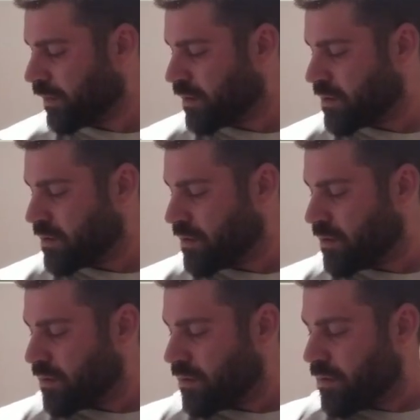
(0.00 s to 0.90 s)

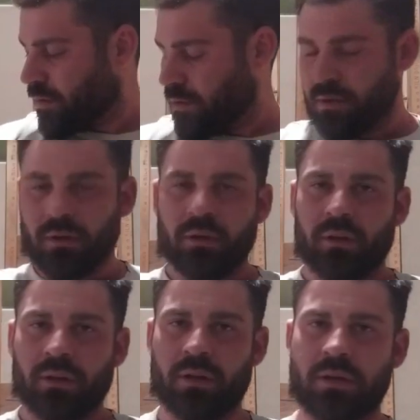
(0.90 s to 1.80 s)

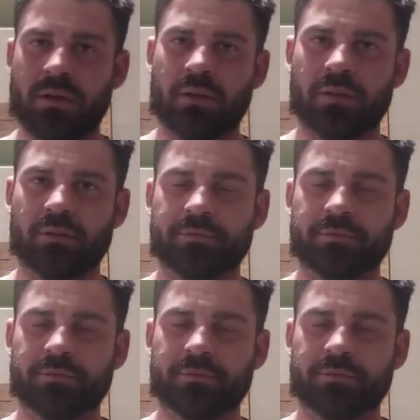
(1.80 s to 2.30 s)
No one is speaking in this clip.